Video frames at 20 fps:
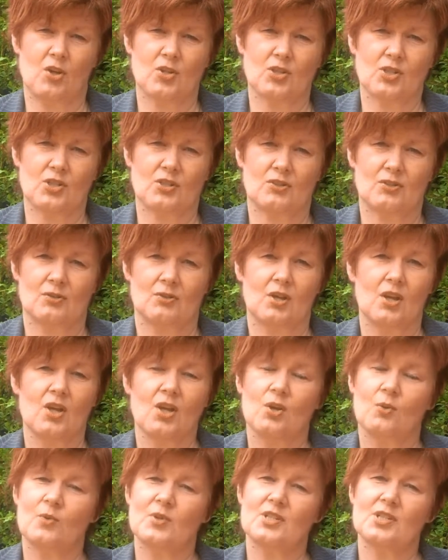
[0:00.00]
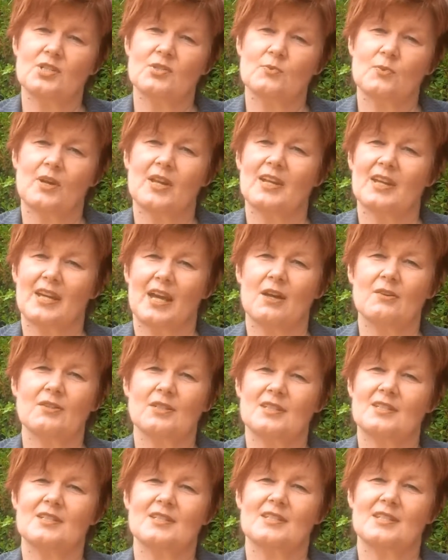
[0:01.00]
logical, which is where
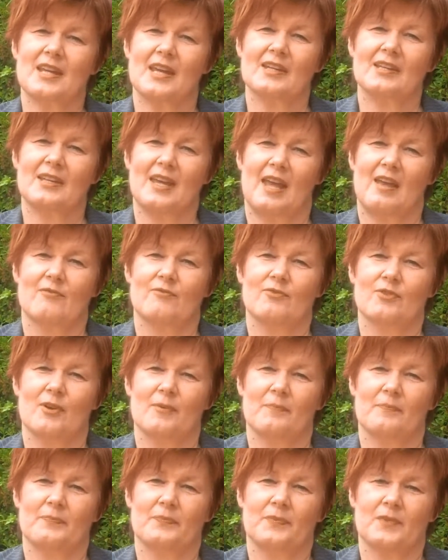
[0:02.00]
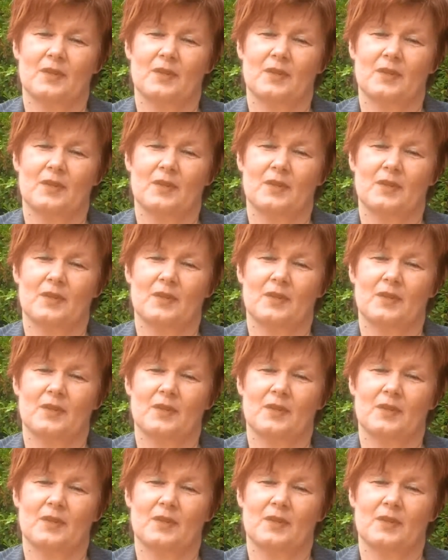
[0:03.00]
counting to 10 came from,